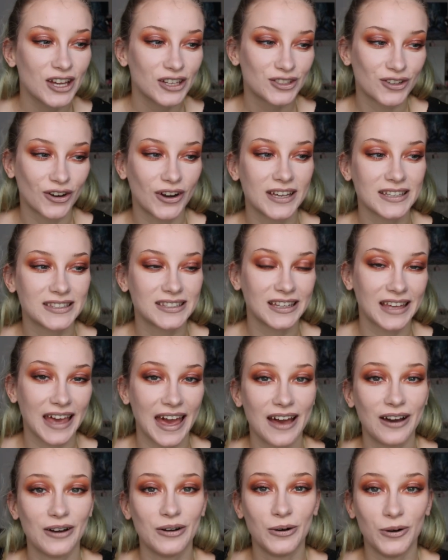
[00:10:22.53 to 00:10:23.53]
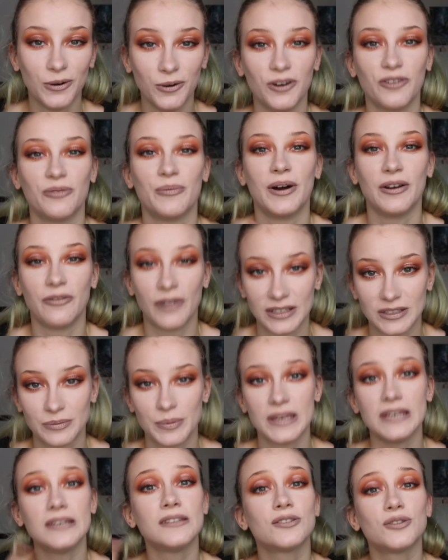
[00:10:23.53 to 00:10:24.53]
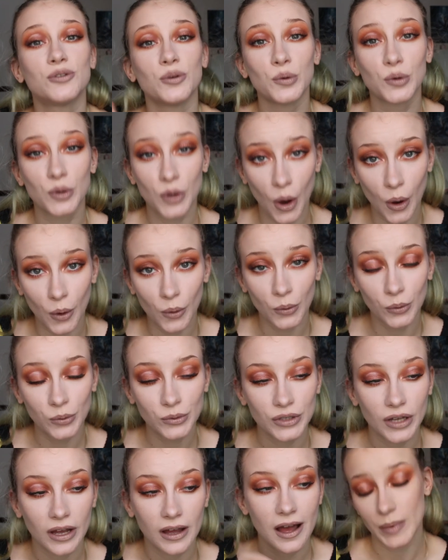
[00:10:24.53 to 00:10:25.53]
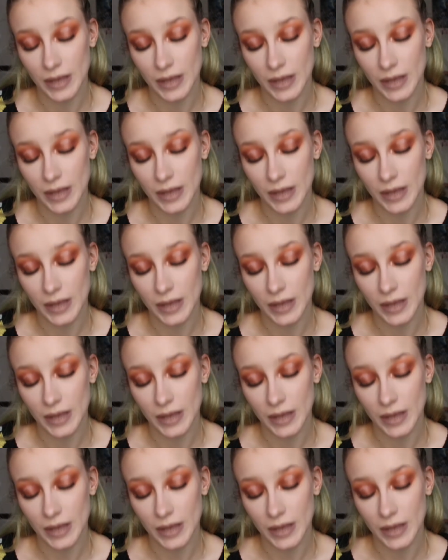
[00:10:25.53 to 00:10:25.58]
trying to get all of my recipes to gold